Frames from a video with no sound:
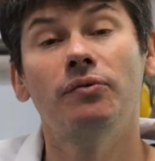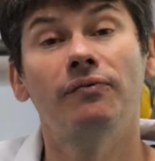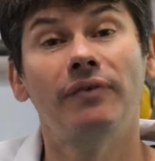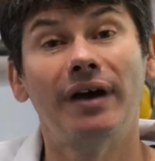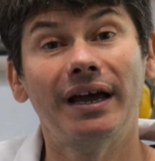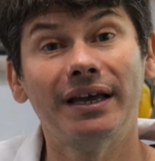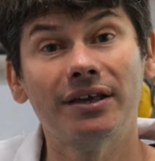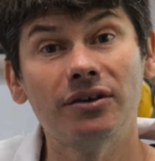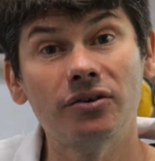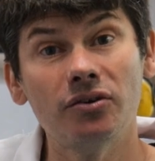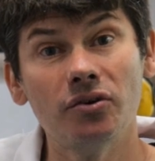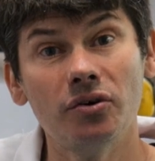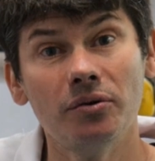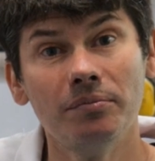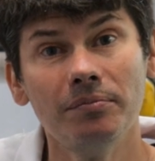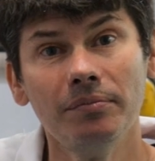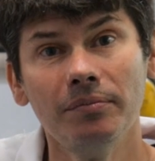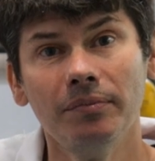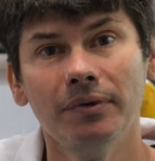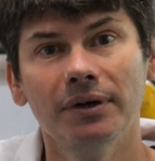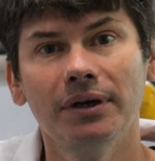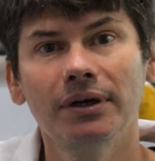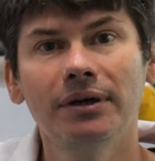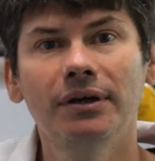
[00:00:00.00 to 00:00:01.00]
vacuum,
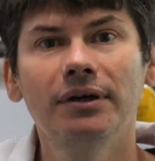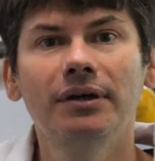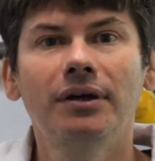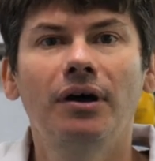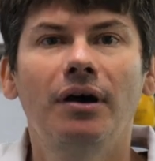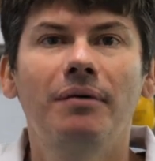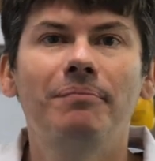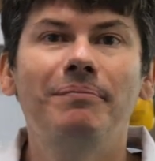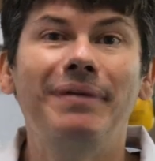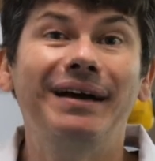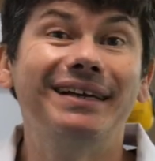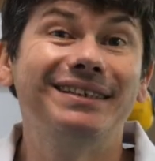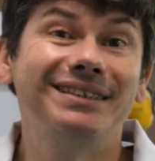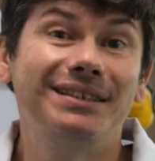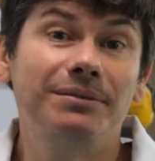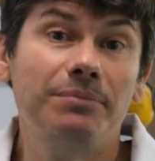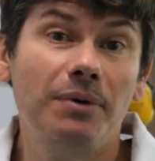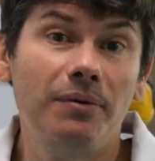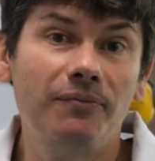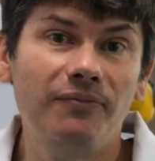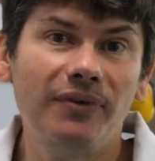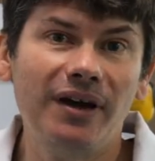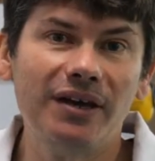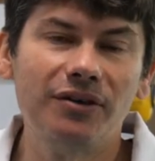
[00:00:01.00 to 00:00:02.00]

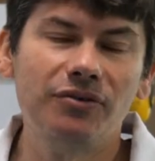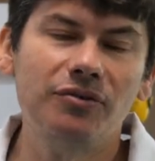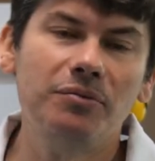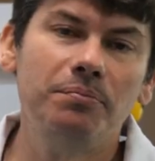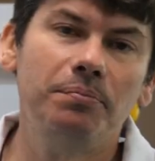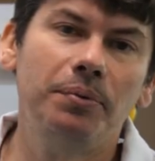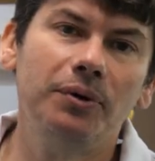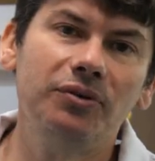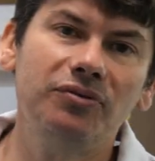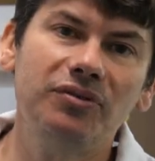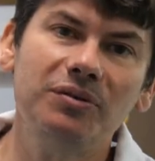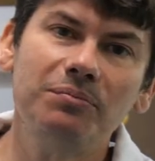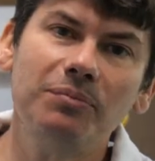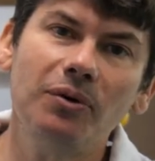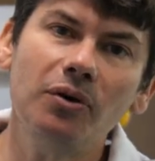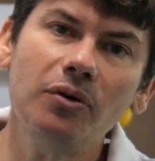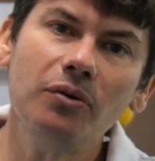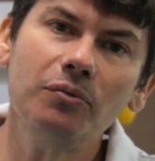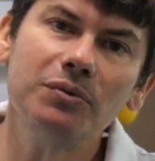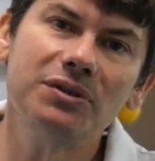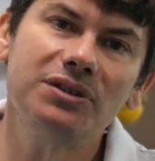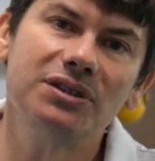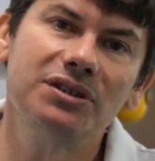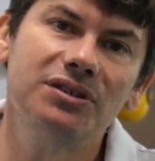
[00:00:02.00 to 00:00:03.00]
maximum vacuum
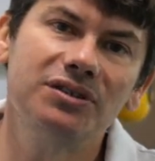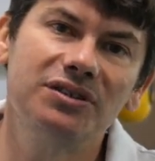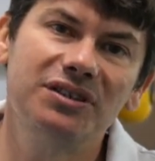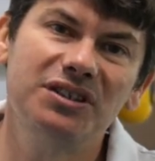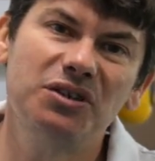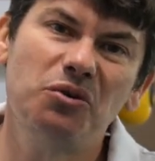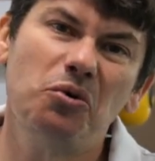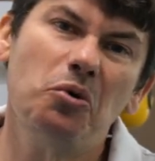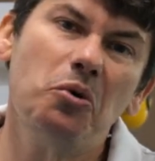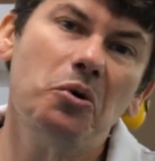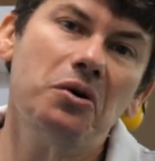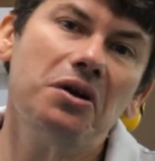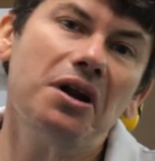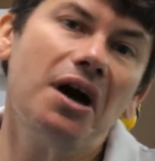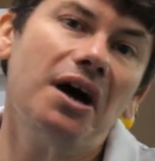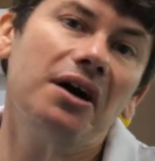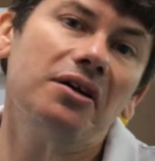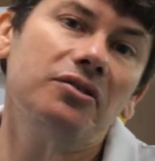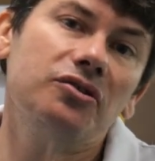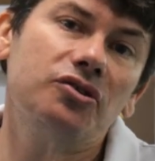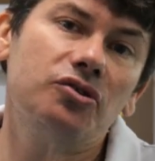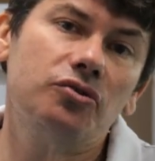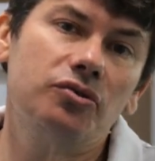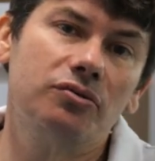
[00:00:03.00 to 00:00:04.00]
possible, which is
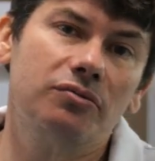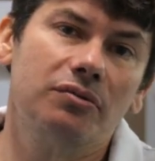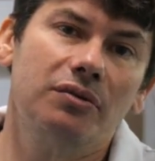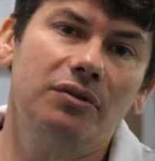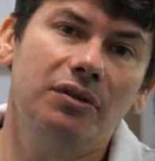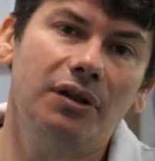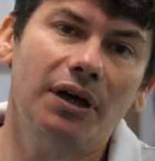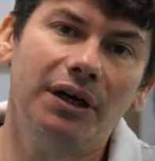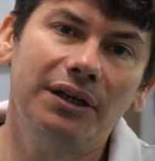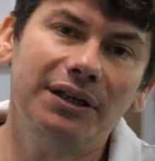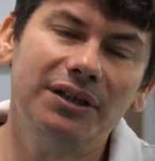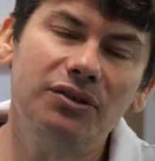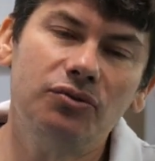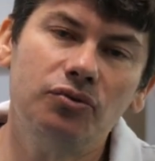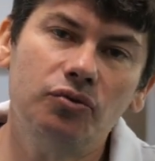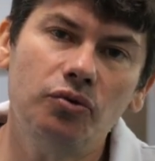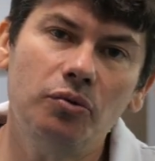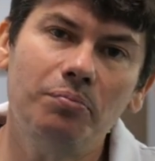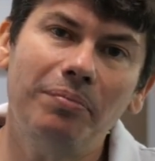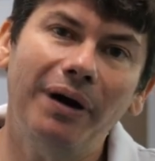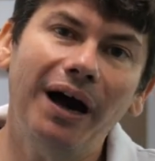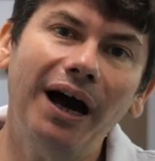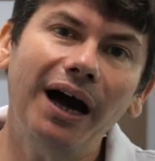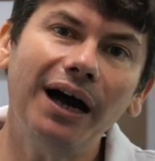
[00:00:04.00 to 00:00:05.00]

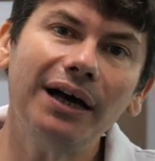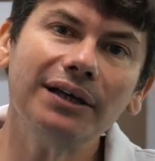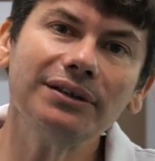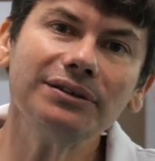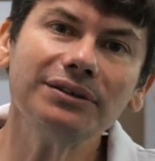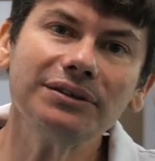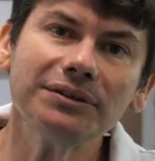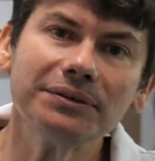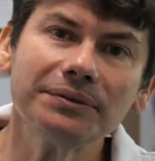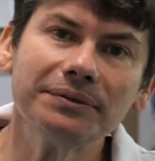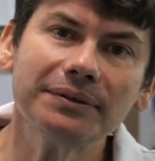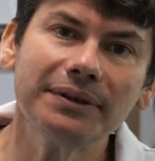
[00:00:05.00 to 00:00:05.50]
0.92 bars.